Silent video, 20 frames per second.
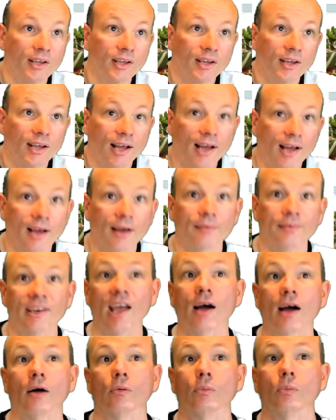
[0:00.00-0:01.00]

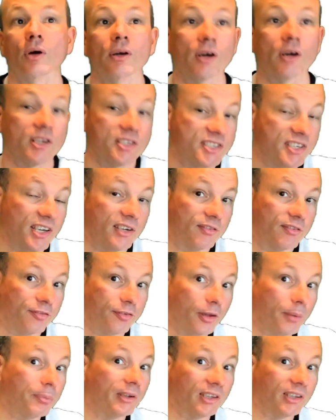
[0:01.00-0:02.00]
Now, when I said
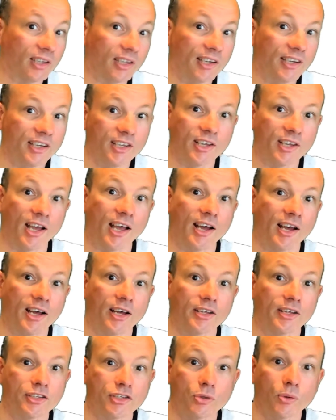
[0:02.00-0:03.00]
flippantly,
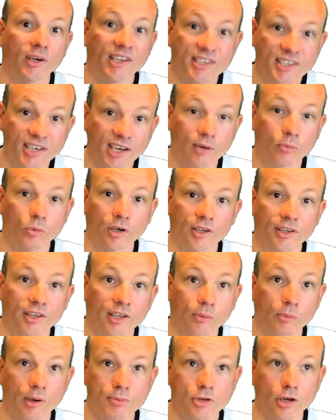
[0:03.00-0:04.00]
2010 wanted
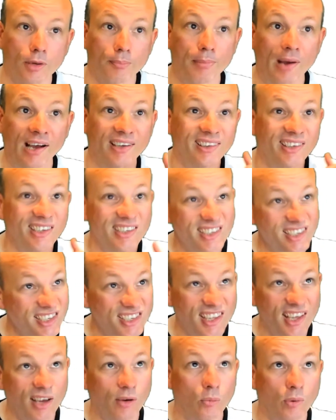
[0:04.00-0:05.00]
their website back, this is
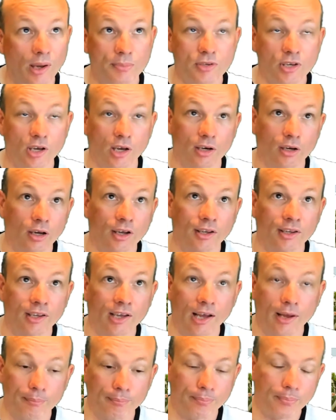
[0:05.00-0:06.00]
their website.
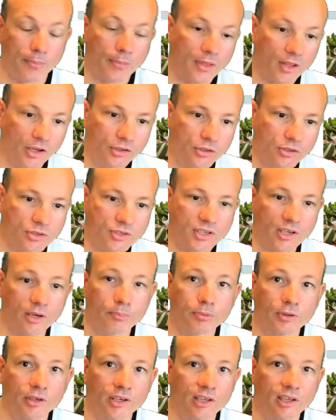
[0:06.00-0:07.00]
I used a
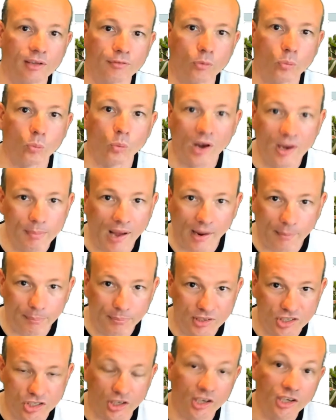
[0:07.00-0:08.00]
pretty clever Wayback
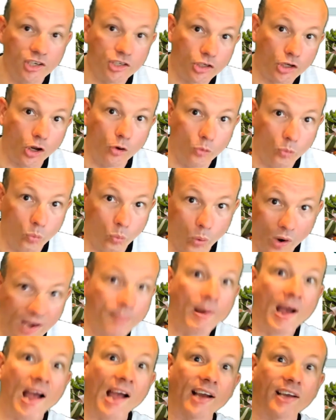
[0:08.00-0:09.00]
Machine to go way
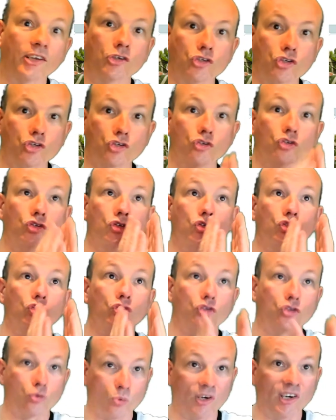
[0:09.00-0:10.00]
back to
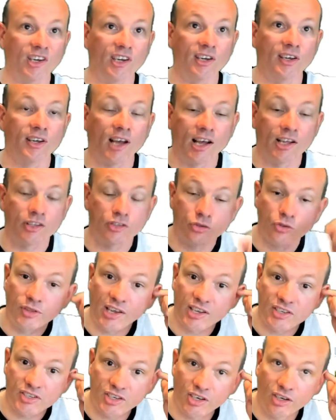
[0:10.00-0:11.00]

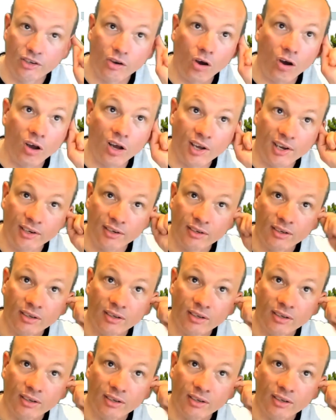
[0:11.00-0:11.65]
2009.